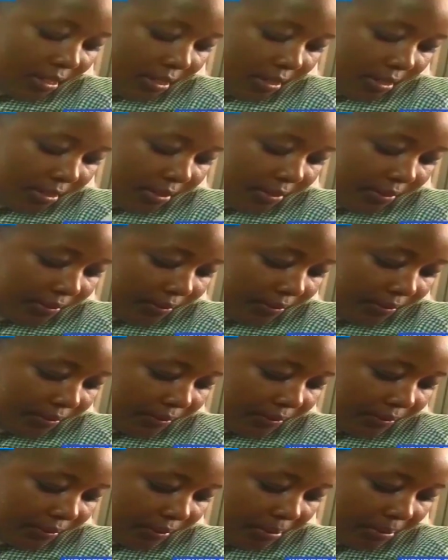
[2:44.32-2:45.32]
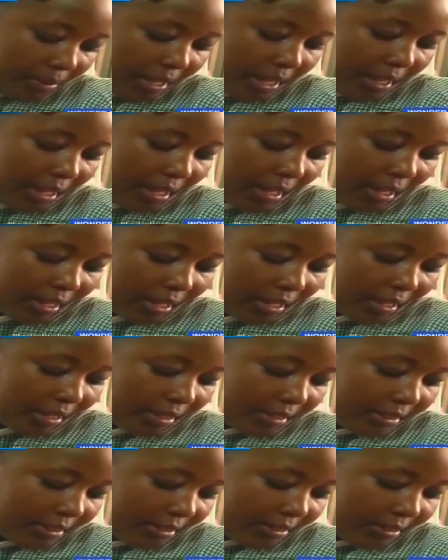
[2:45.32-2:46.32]
where she gave birth had given baby
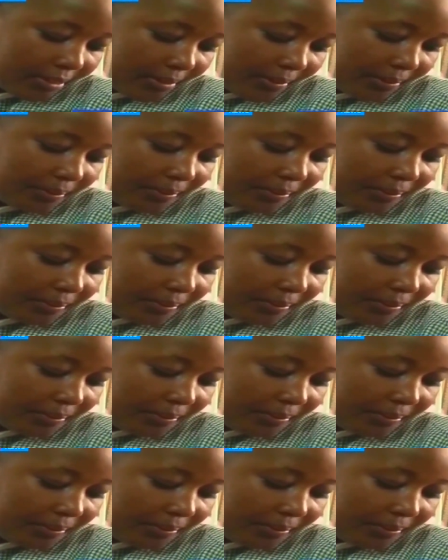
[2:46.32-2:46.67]
Brian